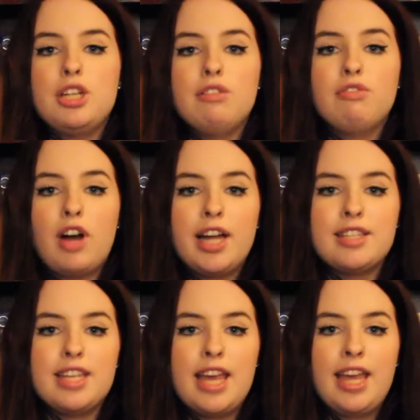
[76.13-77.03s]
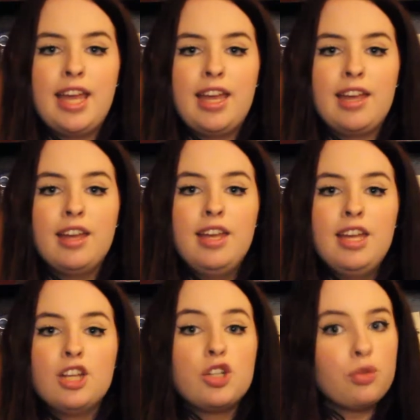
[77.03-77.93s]
she finds a
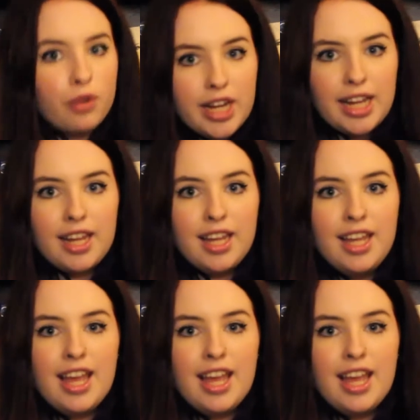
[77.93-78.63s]
tree,